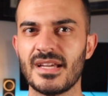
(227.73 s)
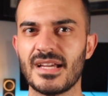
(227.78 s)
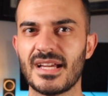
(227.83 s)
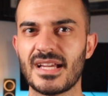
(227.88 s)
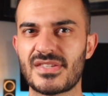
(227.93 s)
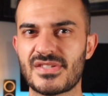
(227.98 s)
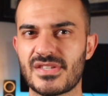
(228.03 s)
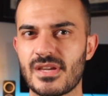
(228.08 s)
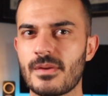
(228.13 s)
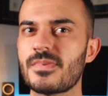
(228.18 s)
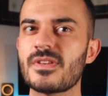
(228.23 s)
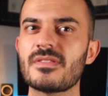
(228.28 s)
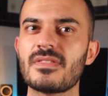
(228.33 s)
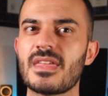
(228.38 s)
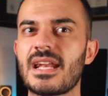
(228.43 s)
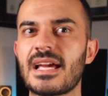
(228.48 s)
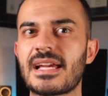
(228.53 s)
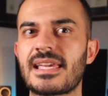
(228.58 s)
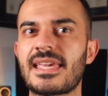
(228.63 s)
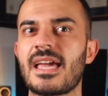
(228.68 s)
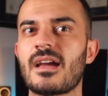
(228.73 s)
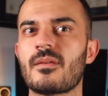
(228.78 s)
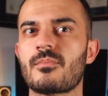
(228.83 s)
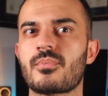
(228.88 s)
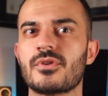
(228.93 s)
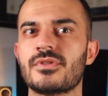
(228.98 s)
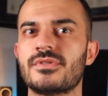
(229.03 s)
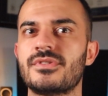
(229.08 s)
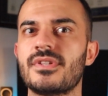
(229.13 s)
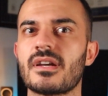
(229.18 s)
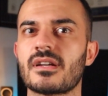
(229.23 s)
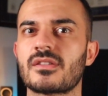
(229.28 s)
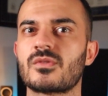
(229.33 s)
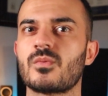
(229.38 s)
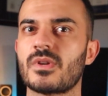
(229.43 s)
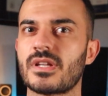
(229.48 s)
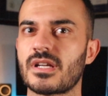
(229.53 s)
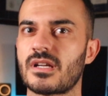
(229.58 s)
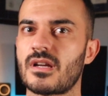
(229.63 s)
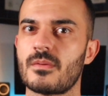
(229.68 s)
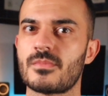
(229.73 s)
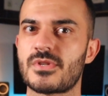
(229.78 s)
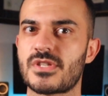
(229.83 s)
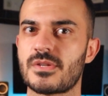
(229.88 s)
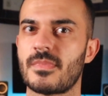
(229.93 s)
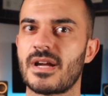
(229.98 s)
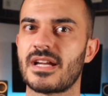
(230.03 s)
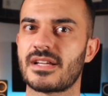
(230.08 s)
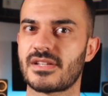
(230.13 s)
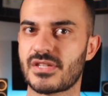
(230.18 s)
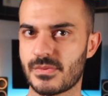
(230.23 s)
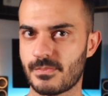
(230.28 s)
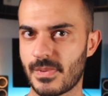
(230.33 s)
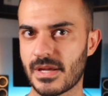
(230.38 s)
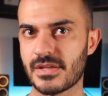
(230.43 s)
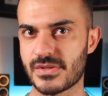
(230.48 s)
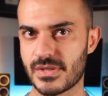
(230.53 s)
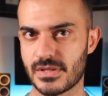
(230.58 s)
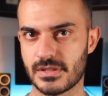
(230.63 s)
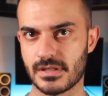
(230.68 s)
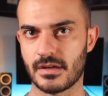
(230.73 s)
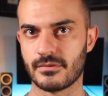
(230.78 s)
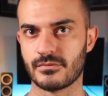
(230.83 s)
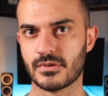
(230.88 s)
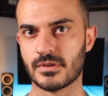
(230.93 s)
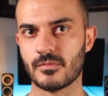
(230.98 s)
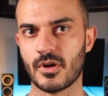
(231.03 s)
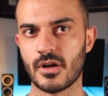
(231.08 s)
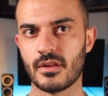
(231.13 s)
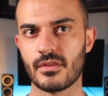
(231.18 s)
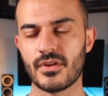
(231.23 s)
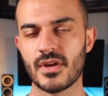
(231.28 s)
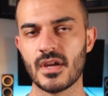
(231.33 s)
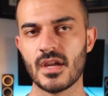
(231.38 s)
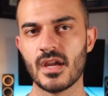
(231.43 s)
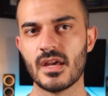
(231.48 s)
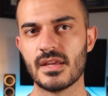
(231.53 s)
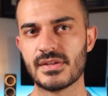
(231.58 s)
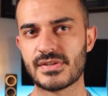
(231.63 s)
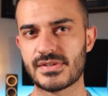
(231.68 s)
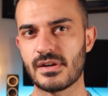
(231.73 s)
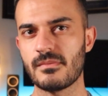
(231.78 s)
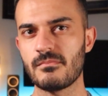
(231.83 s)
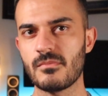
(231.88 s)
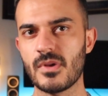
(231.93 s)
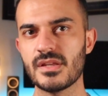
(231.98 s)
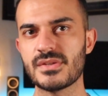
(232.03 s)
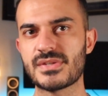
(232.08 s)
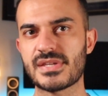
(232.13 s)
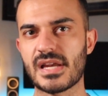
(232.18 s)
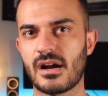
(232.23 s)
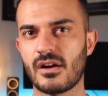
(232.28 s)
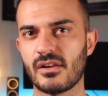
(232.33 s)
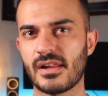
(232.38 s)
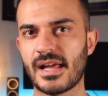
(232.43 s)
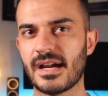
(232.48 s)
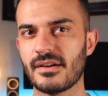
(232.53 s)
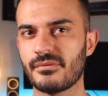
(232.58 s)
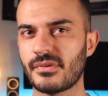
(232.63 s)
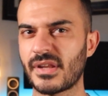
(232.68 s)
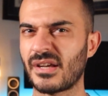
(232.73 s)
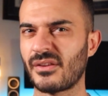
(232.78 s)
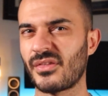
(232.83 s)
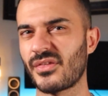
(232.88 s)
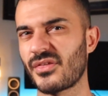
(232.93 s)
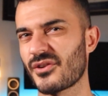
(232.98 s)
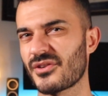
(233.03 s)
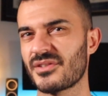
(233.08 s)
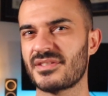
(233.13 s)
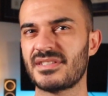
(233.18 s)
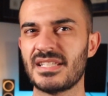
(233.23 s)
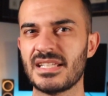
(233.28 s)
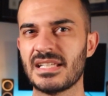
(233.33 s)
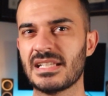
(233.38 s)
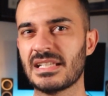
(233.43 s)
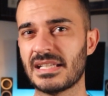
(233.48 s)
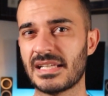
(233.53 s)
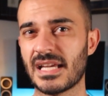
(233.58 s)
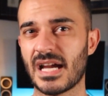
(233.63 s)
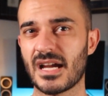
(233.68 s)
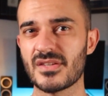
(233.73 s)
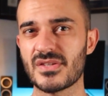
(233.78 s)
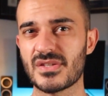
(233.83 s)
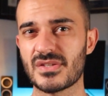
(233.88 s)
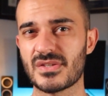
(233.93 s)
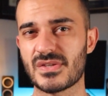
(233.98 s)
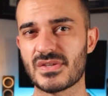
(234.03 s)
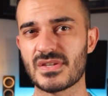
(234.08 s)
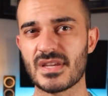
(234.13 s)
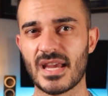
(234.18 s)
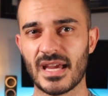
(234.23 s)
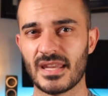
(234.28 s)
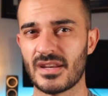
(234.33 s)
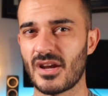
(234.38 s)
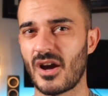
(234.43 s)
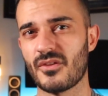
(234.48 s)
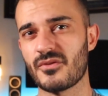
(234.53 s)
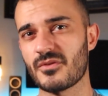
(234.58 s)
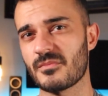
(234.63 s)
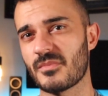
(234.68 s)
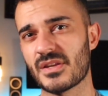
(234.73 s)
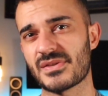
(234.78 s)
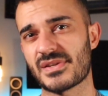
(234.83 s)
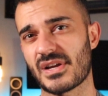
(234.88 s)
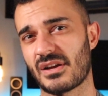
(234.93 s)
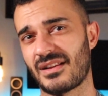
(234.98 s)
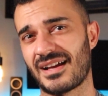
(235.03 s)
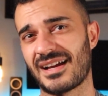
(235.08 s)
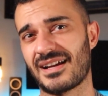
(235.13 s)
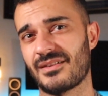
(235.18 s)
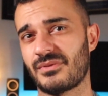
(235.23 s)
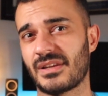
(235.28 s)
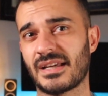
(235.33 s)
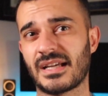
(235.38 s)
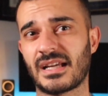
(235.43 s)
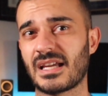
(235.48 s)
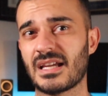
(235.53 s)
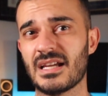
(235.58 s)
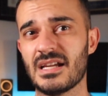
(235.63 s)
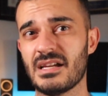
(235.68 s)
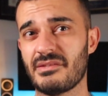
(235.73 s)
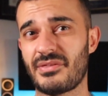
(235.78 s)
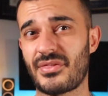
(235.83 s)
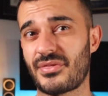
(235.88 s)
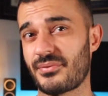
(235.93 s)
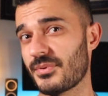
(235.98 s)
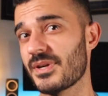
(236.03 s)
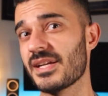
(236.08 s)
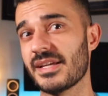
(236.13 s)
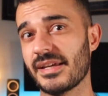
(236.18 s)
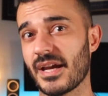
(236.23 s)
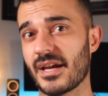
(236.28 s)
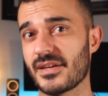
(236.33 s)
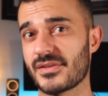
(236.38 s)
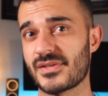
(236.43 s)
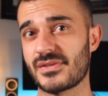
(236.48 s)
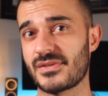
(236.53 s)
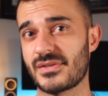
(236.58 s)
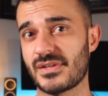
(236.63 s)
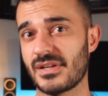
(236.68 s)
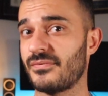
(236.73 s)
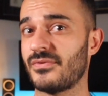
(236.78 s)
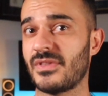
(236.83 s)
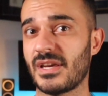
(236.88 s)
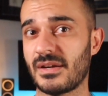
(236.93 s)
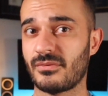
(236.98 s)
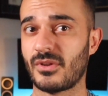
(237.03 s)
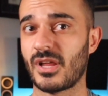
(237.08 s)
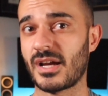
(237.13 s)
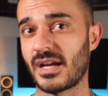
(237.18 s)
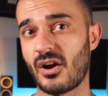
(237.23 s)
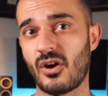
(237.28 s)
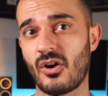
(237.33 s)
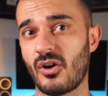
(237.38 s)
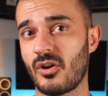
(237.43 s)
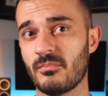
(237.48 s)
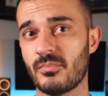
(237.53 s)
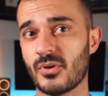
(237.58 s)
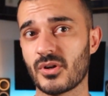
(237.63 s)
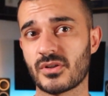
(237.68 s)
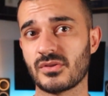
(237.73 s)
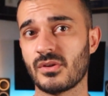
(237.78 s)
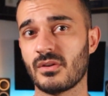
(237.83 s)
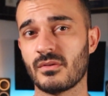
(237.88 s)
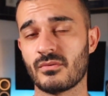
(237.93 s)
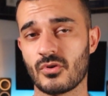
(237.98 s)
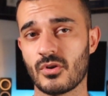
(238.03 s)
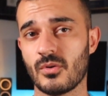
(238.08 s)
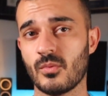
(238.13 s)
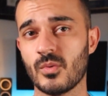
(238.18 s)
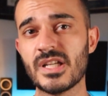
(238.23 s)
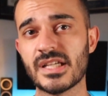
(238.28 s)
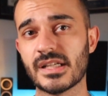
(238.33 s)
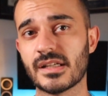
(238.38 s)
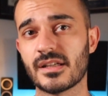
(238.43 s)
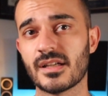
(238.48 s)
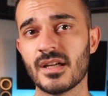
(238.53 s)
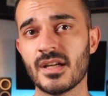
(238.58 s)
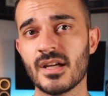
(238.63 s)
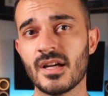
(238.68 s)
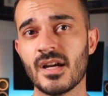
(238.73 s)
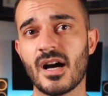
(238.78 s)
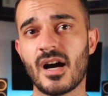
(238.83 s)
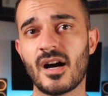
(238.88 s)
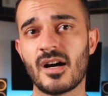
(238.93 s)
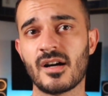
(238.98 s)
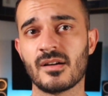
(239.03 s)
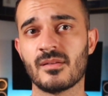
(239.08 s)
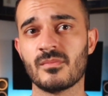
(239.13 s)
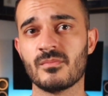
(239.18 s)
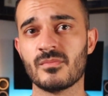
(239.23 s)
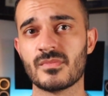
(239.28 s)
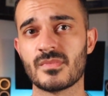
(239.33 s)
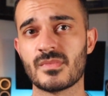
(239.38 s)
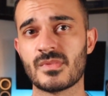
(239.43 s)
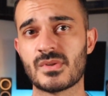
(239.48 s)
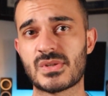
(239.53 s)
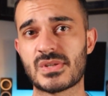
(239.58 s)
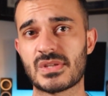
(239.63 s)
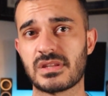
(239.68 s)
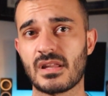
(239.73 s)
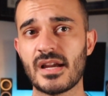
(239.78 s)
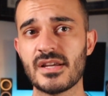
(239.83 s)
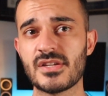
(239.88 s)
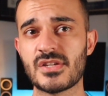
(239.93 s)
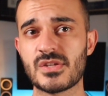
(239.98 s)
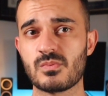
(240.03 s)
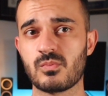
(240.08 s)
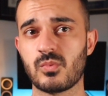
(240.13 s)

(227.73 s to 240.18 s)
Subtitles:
it's something that I can't predict when it comes to my expenses every month. Some months I'll have like 13 guests and other months I'll have like 3 guests if they've like all booked over a week. Slice